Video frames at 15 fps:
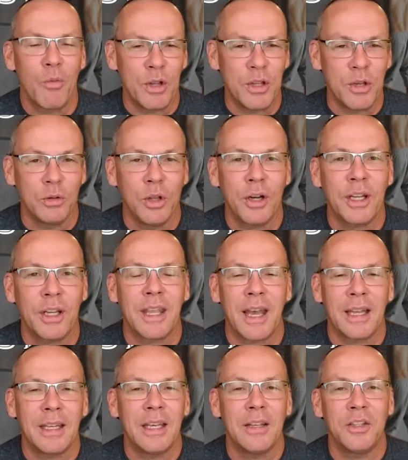When you look at
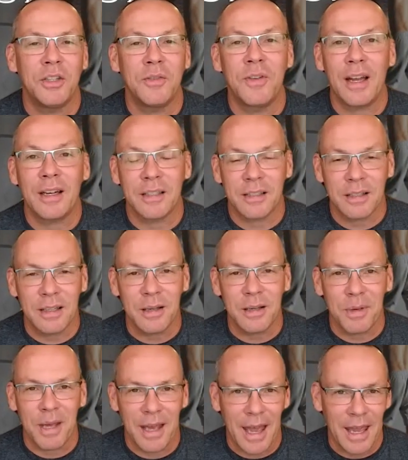the idea that you've got to
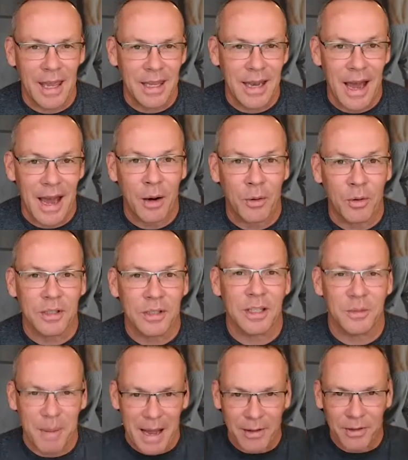sleep 8 hours,
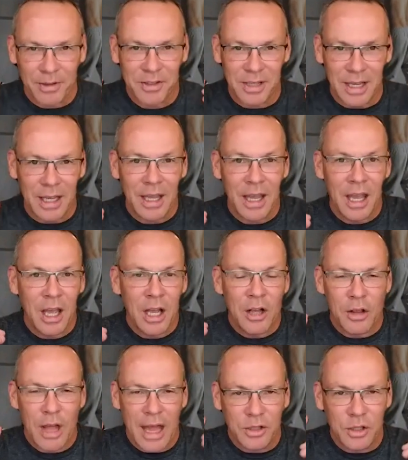it's balancing,
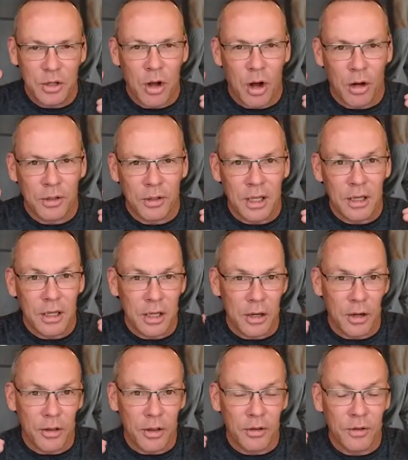as you called it,
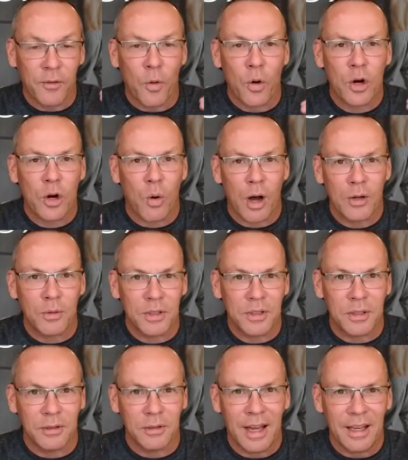those 4
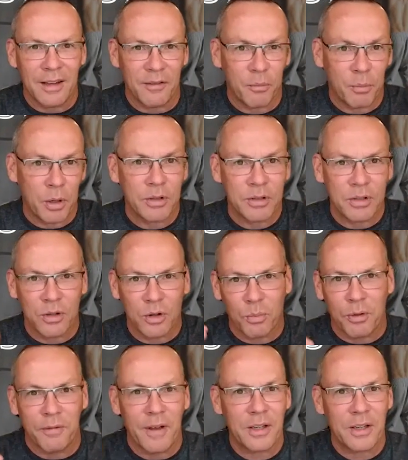quadrants of life:
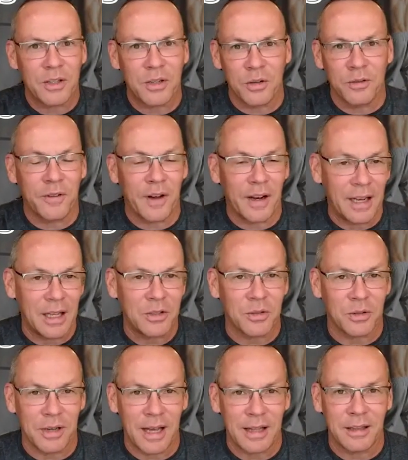personal, professional,
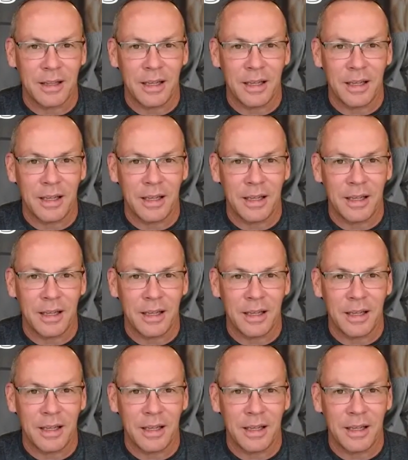financial, and